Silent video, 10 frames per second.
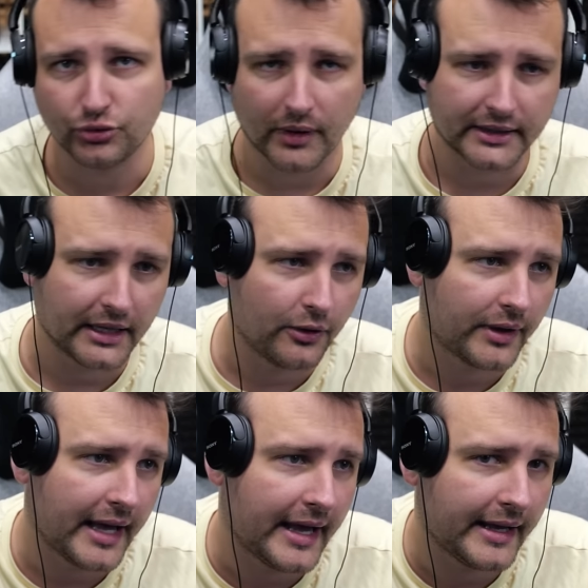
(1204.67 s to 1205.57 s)
one,
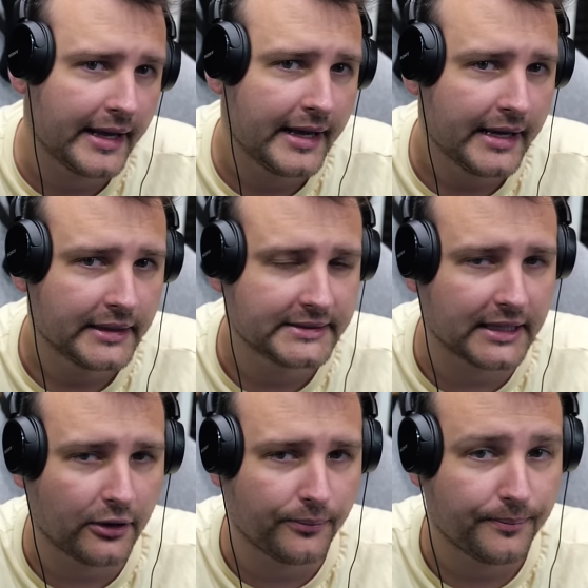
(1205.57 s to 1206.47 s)
okay?
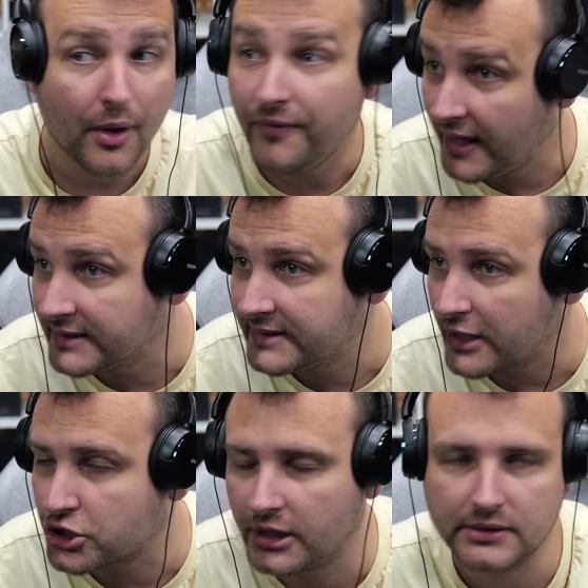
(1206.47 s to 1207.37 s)
So, weak
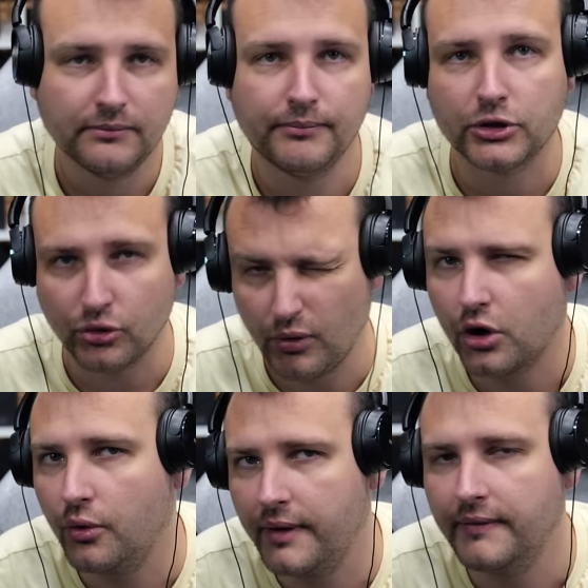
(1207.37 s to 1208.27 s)
session, but
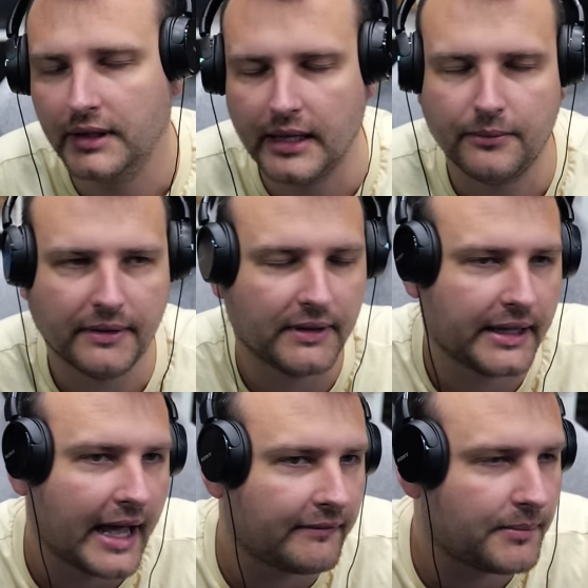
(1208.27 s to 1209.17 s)
tomorrow we will, uh, we will
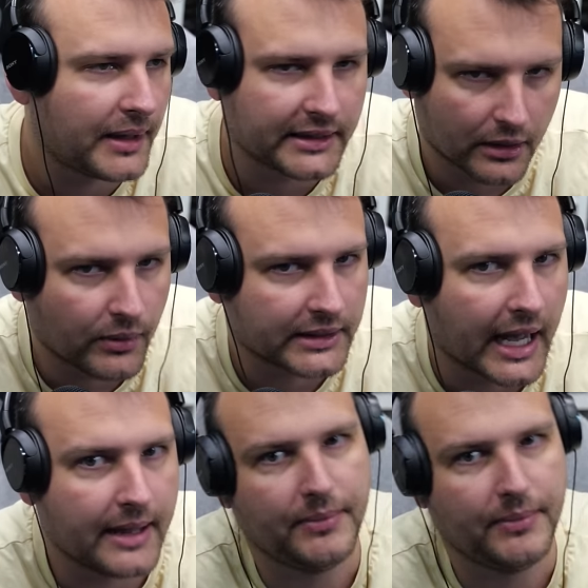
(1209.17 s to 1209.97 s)
have a better one, I